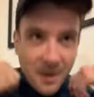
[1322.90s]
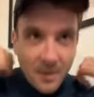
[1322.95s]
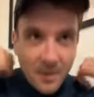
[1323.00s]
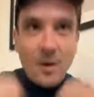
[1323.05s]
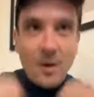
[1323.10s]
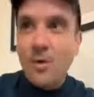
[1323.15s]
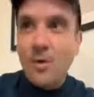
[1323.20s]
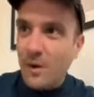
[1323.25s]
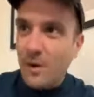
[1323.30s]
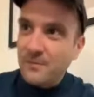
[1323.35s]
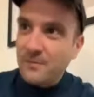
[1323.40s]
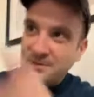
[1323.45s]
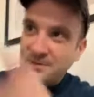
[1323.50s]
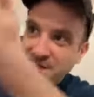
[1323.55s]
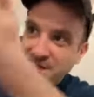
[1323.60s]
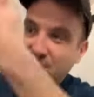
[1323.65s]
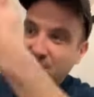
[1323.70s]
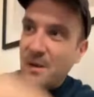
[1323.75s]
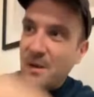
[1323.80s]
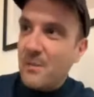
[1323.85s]
Oh, I
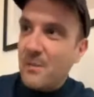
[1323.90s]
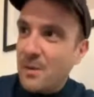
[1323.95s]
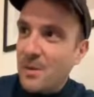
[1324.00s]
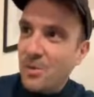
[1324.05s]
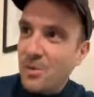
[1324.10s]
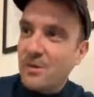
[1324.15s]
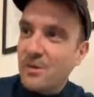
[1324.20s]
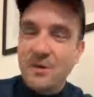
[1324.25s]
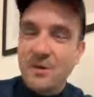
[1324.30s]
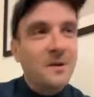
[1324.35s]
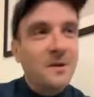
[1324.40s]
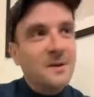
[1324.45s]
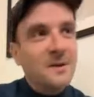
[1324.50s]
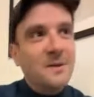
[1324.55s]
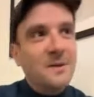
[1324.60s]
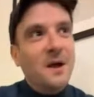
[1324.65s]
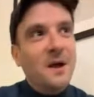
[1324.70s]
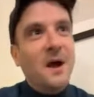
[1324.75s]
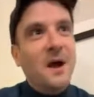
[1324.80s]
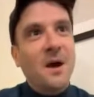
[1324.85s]
see you've met my brother.
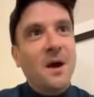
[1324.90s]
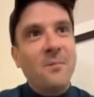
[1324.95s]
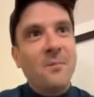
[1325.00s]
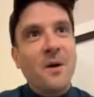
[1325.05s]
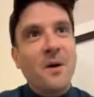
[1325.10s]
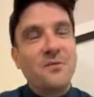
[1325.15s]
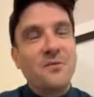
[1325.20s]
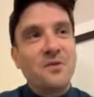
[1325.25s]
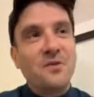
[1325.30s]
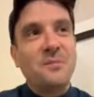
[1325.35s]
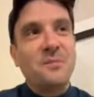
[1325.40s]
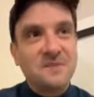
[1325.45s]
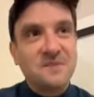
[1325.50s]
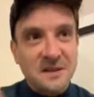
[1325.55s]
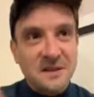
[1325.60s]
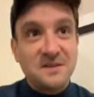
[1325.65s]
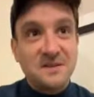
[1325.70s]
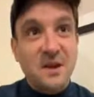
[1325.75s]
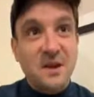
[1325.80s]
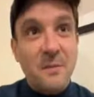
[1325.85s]
After I
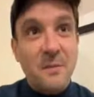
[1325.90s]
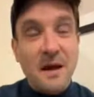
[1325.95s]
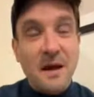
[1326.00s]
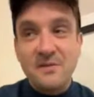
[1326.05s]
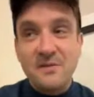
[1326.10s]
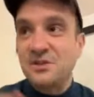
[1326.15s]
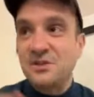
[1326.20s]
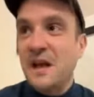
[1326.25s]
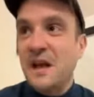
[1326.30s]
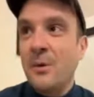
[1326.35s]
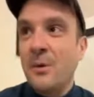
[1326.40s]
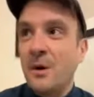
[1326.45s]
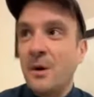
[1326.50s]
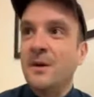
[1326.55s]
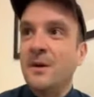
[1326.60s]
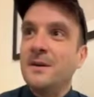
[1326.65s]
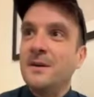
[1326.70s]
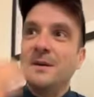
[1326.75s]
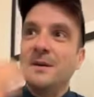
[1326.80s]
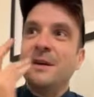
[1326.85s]
pretended to come out of the
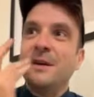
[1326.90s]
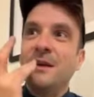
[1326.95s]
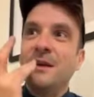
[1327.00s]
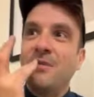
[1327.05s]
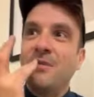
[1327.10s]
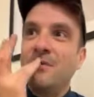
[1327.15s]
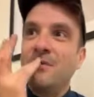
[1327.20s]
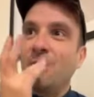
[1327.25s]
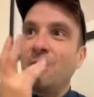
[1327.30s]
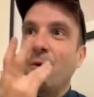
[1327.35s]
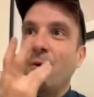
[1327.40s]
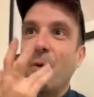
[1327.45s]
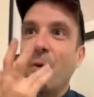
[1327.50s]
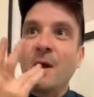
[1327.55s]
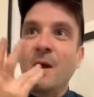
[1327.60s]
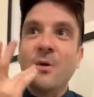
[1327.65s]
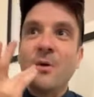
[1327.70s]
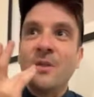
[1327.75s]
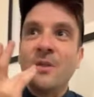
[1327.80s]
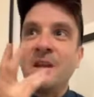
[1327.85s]
shower, if I've not
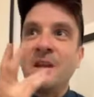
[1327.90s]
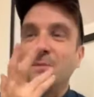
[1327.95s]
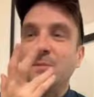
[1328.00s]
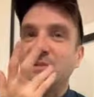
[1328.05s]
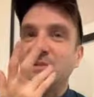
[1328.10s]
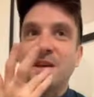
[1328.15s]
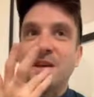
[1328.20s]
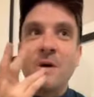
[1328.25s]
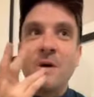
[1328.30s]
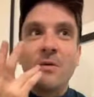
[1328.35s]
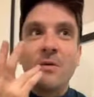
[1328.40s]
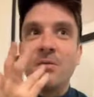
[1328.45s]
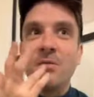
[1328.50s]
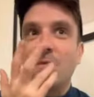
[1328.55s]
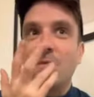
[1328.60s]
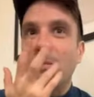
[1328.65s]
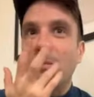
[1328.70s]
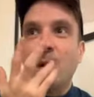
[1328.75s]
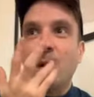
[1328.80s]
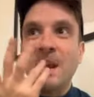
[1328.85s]
quite got the lipstick
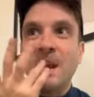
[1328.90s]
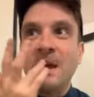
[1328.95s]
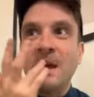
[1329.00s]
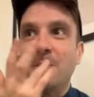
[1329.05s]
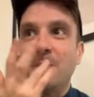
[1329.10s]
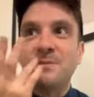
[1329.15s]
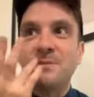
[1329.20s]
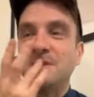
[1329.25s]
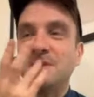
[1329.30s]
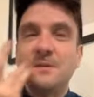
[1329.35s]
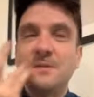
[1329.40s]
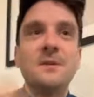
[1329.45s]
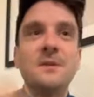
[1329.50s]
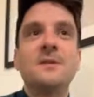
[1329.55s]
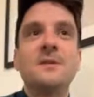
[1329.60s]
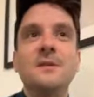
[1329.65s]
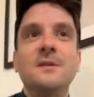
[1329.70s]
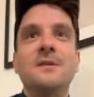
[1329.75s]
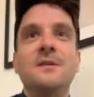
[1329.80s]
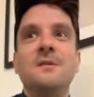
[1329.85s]
off my lips,
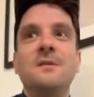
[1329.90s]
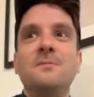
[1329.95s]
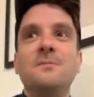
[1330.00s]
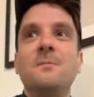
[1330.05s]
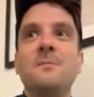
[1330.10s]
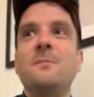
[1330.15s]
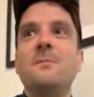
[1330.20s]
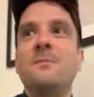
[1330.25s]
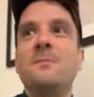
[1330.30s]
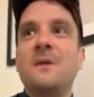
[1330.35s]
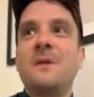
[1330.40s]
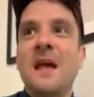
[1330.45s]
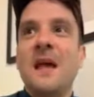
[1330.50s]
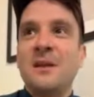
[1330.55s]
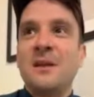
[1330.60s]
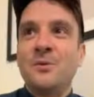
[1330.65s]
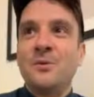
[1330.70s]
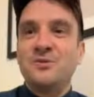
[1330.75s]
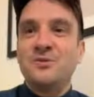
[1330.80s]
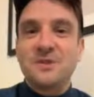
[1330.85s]

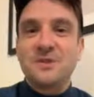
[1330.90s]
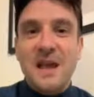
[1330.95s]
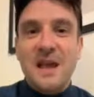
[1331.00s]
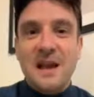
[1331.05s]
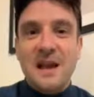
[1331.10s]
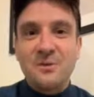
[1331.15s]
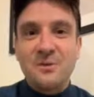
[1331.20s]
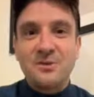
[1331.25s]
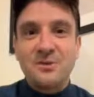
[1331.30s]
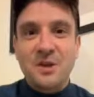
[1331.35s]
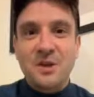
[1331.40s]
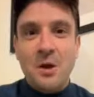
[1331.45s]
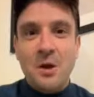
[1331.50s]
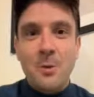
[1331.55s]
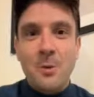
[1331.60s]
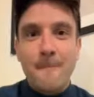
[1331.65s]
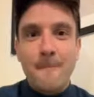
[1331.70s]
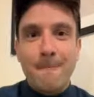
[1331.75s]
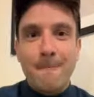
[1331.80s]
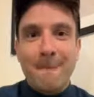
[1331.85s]
Kelly will just go